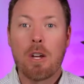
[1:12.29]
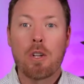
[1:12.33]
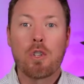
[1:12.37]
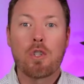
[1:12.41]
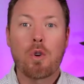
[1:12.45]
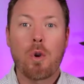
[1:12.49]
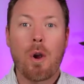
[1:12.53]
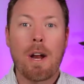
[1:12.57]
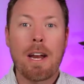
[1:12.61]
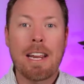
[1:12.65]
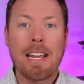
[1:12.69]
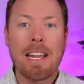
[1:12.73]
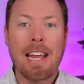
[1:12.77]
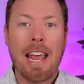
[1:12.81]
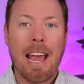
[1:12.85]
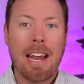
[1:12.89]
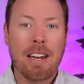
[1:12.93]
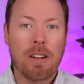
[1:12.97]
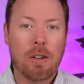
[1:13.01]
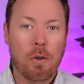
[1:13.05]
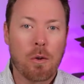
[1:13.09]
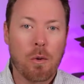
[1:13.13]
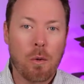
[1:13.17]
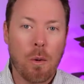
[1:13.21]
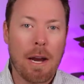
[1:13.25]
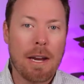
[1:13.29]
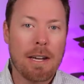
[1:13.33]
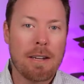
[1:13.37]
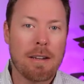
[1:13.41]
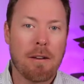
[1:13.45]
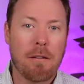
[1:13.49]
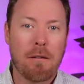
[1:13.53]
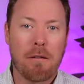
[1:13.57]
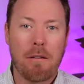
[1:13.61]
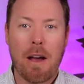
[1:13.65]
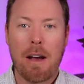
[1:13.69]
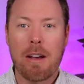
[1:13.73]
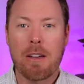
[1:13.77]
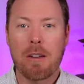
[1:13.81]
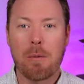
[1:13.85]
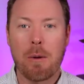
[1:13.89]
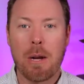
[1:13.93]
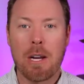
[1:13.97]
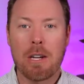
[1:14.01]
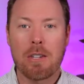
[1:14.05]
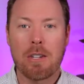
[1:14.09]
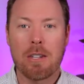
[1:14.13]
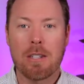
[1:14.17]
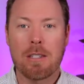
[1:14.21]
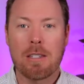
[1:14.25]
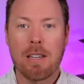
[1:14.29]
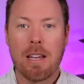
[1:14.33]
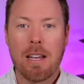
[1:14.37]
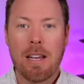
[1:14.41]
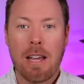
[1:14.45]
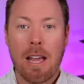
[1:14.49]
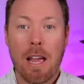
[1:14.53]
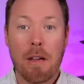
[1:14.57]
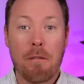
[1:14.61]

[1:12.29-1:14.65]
trading at great valuations.